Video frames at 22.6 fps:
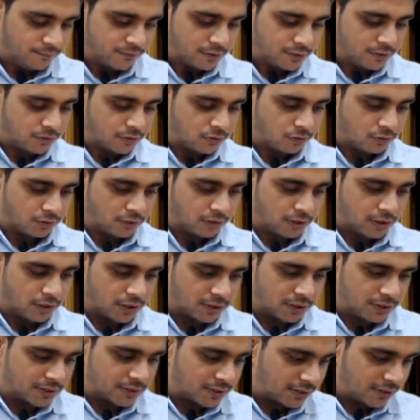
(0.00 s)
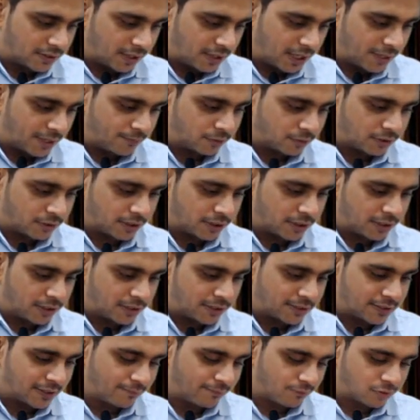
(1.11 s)
So here this is a hypothetical
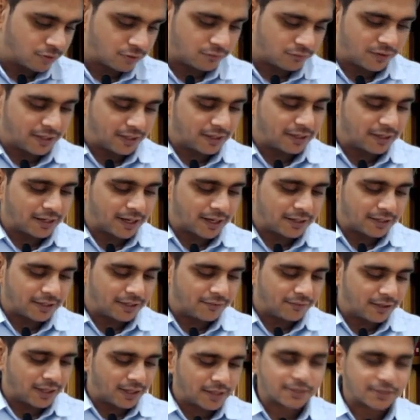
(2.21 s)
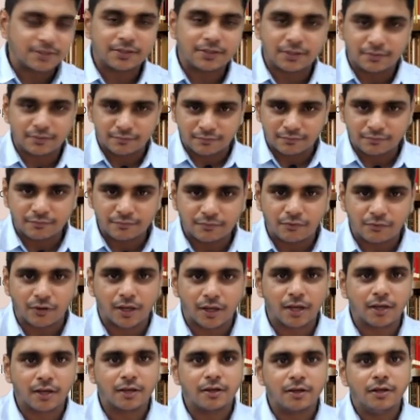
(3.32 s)
example, so very rare they will ask.
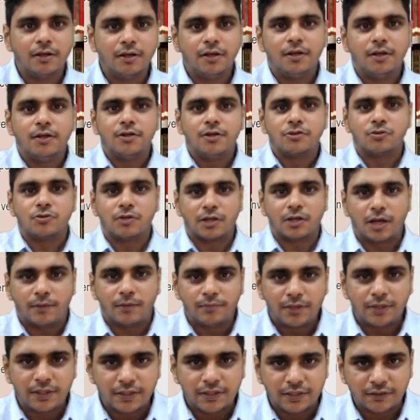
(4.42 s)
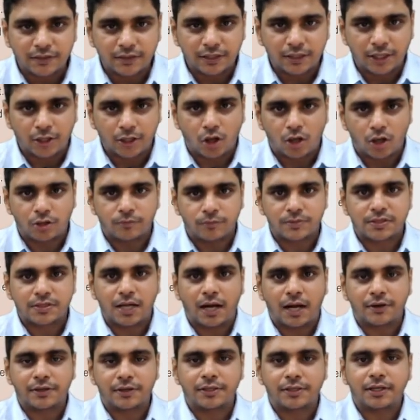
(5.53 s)
Okay. So the company received an anonymous
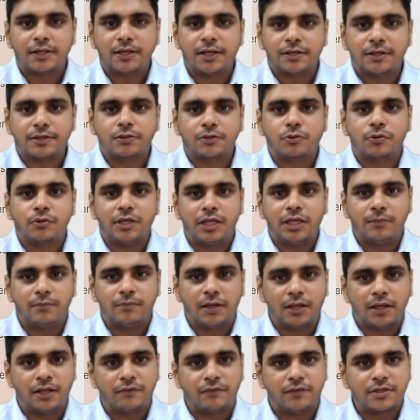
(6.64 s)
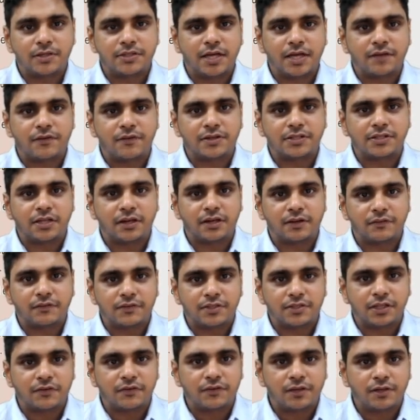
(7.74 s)
handwritten letter through email in which there were
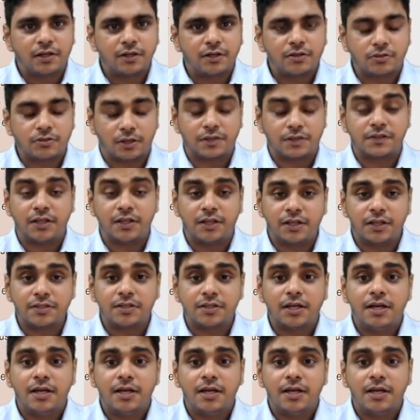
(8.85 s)
serious